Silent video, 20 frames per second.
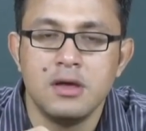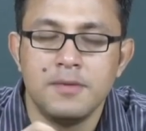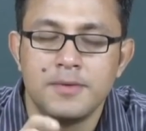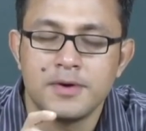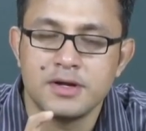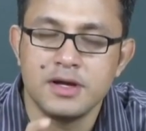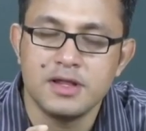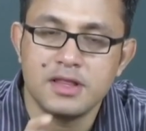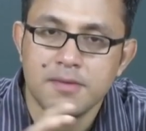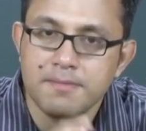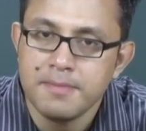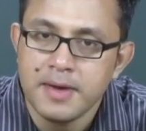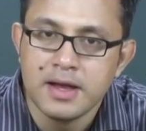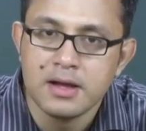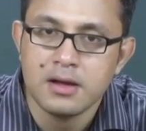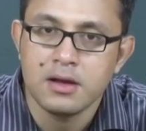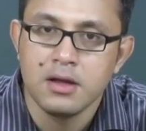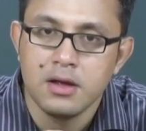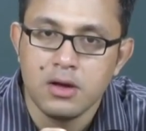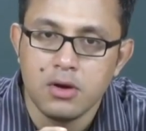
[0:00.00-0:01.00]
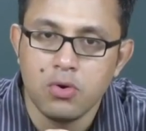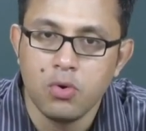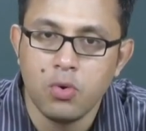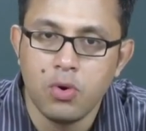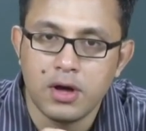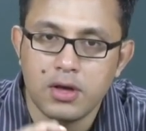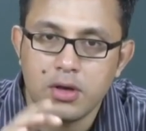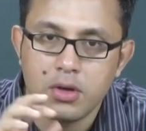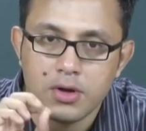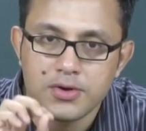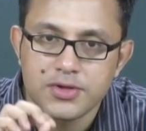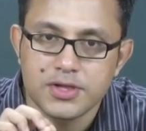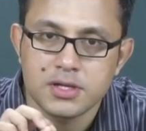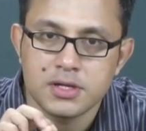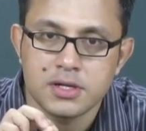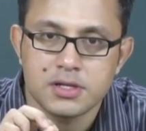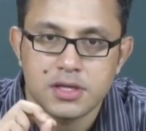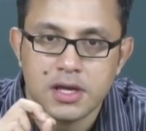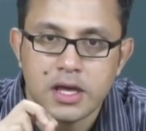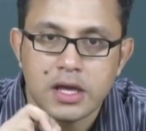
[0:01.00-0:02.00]
Because these are men who are
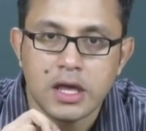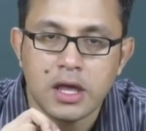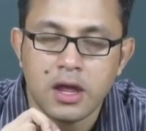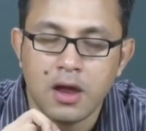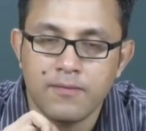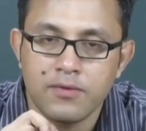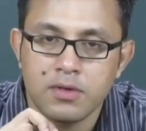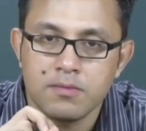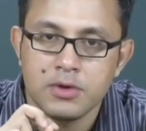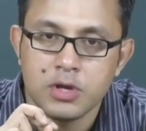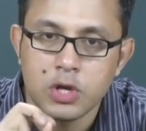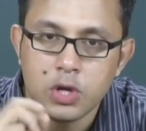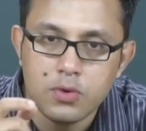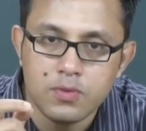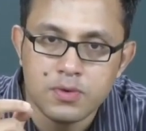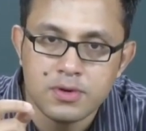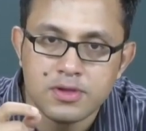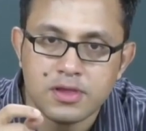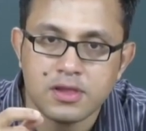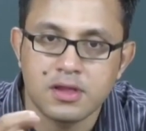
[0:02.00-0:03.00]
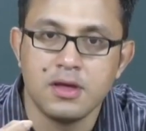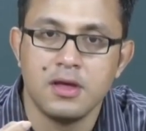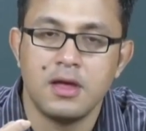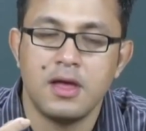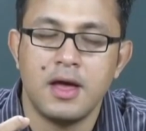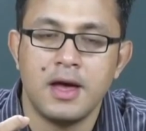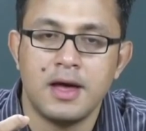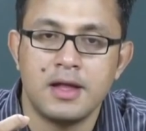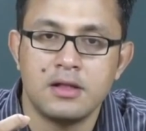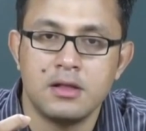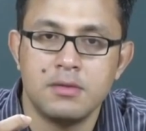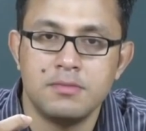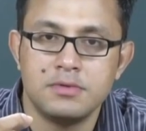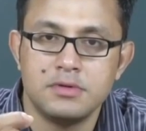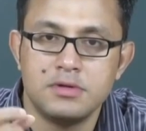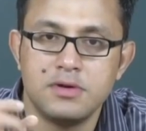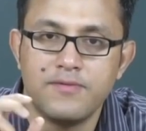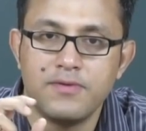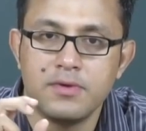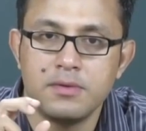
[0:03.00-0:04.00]
constantly thinking of the maneuvers and the
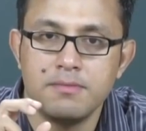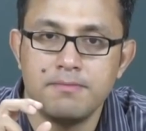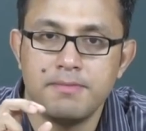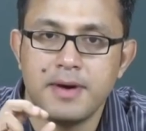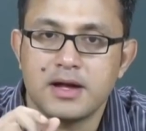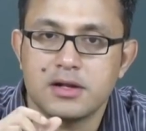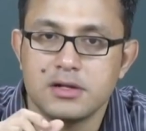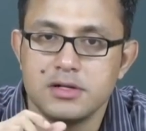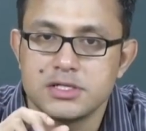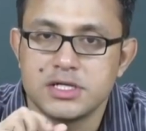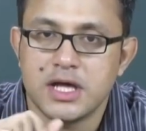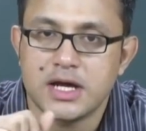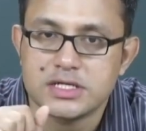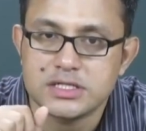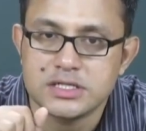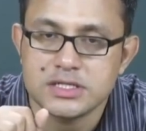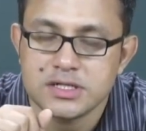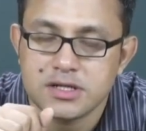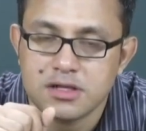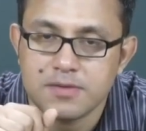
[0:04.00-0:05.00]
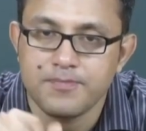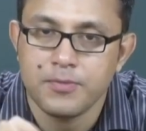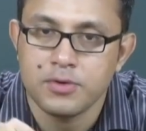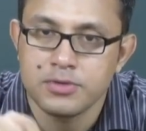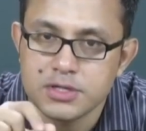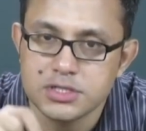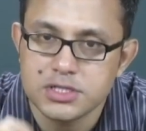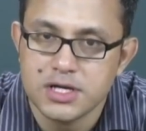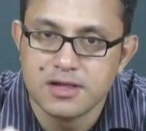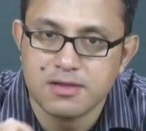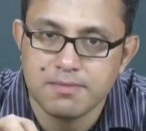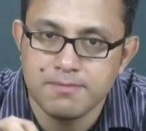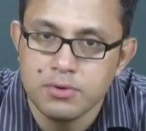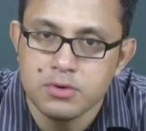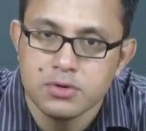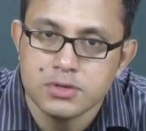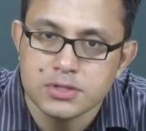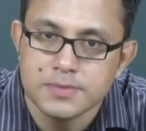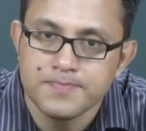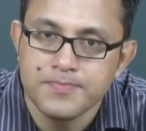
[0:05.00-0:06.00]
different battle tactics on the
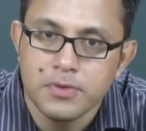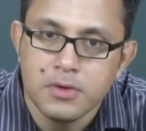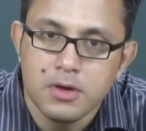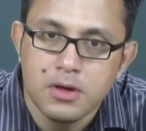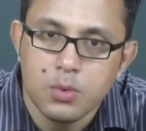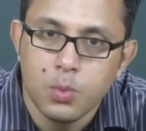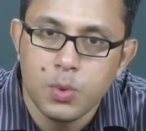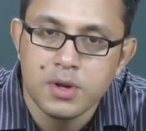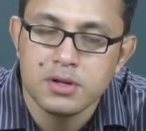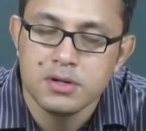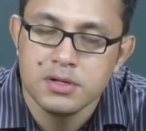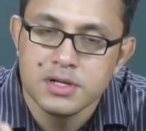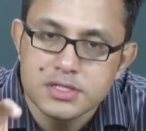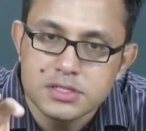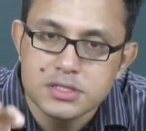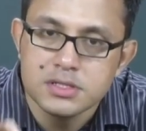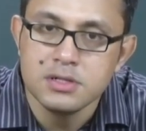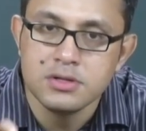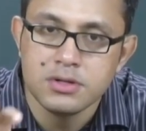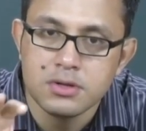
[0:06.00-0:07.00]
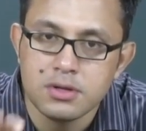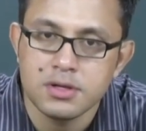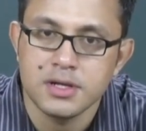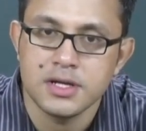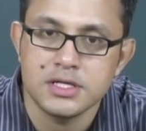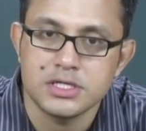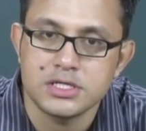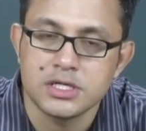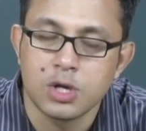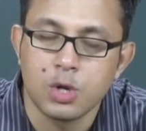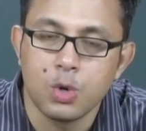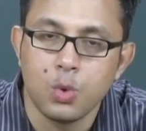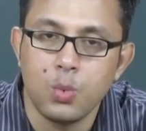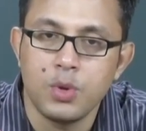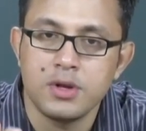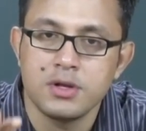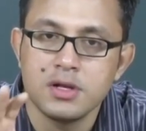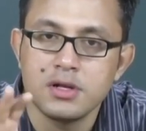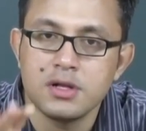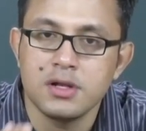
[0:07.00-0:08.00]
chessboard with little knowledge,
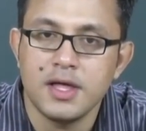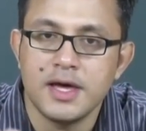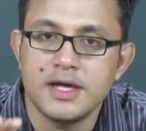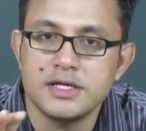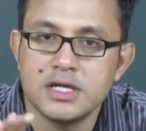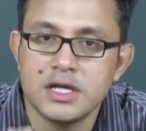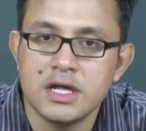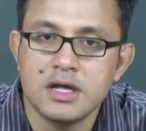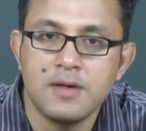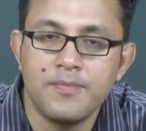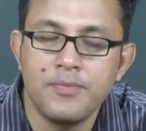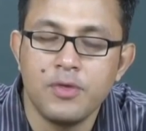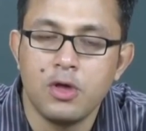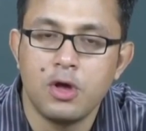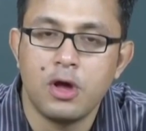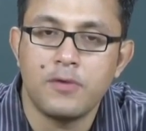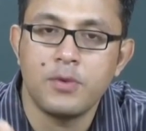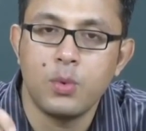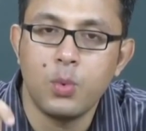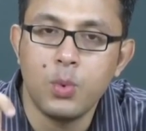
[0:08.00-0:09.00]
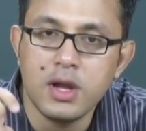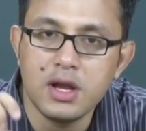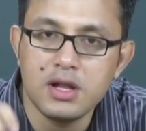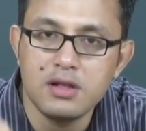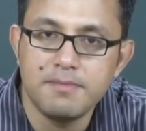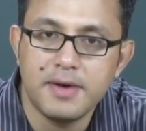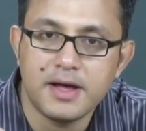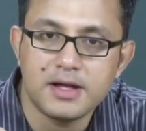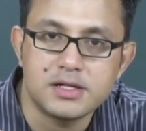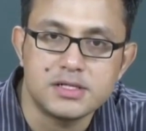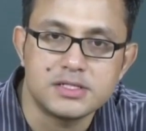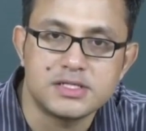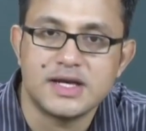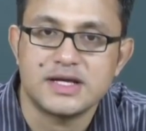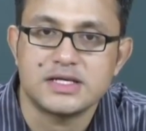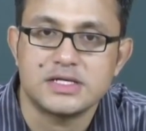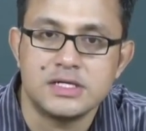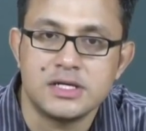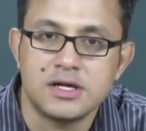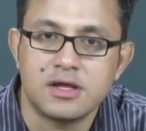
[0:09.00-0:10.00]
with little idea of the real battle
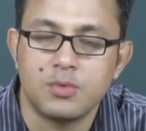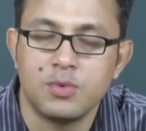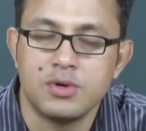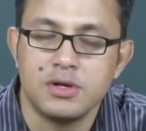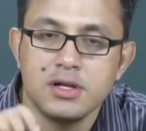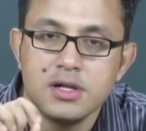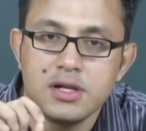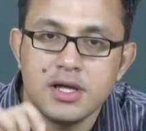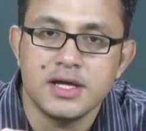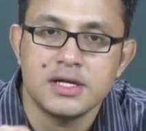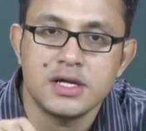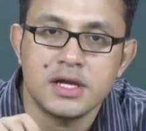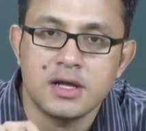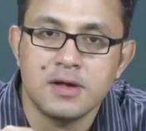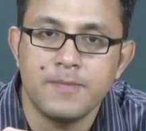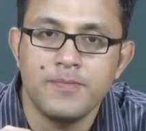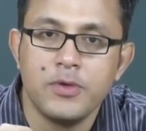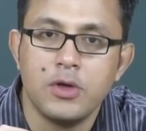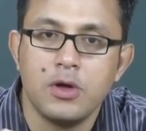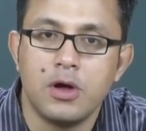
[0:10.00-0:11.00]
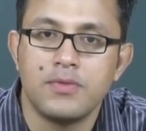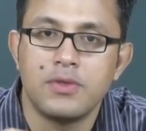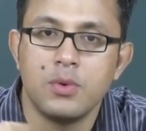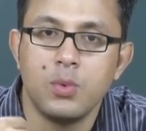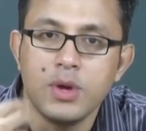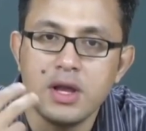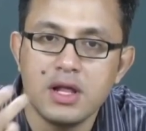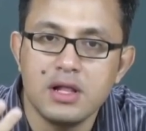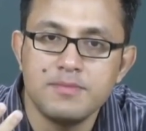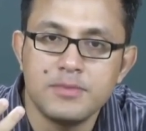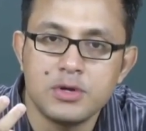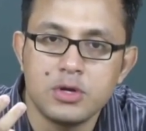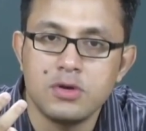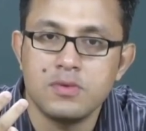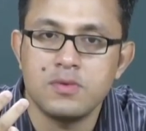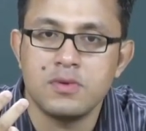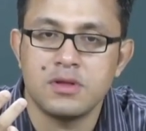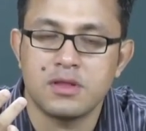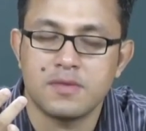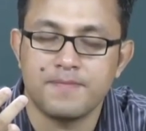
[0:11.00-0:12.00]
tactics, with little idea of the real
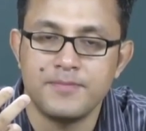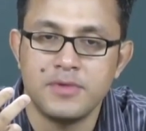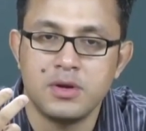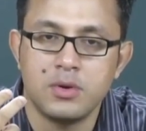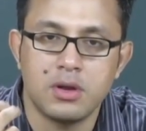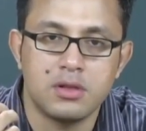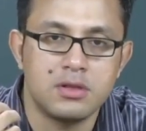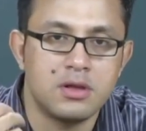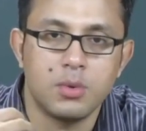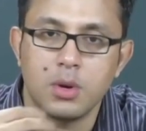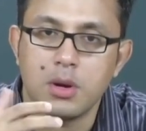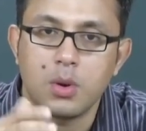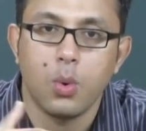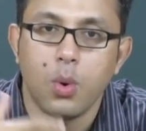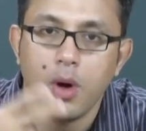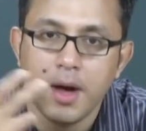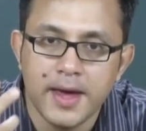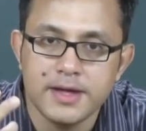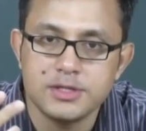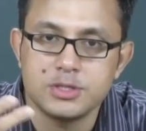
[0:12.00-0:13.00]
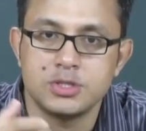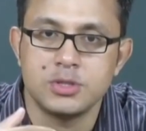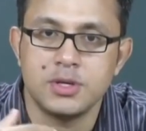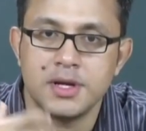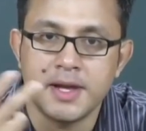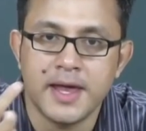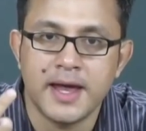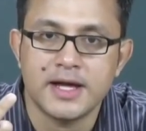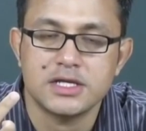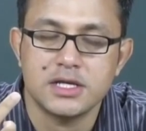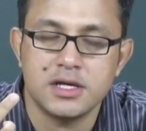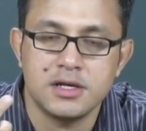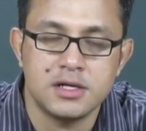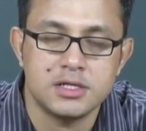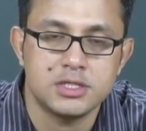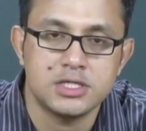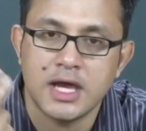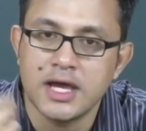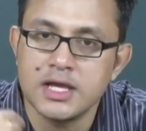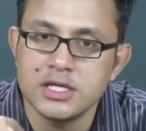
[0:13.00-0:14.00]
maneuvers they're, they're required to enact in
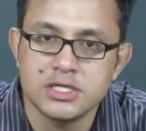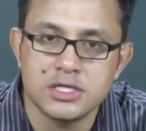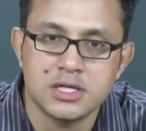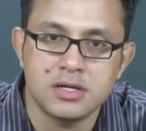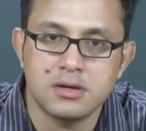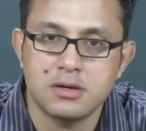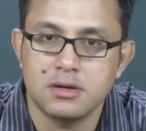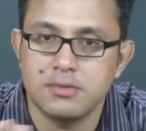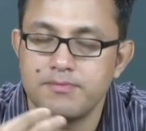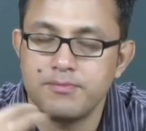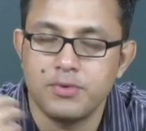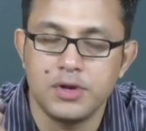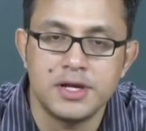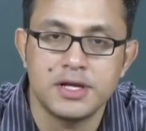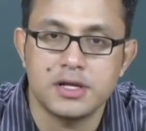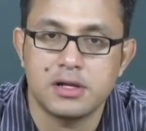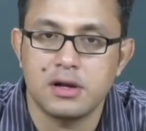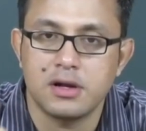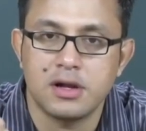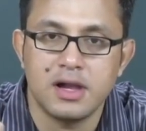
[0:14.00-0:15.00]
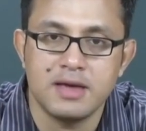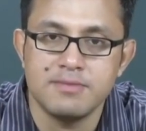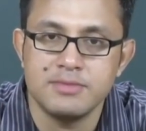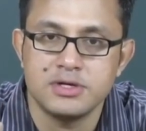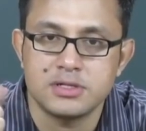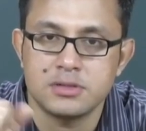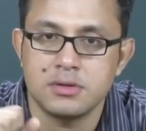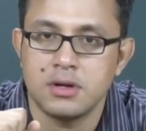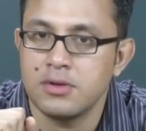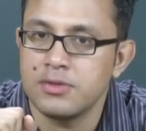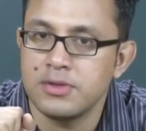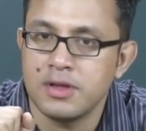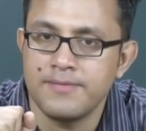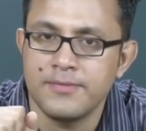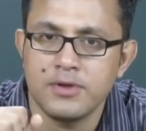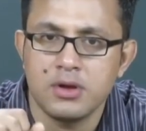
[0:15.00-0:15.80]
a changing political climate around them.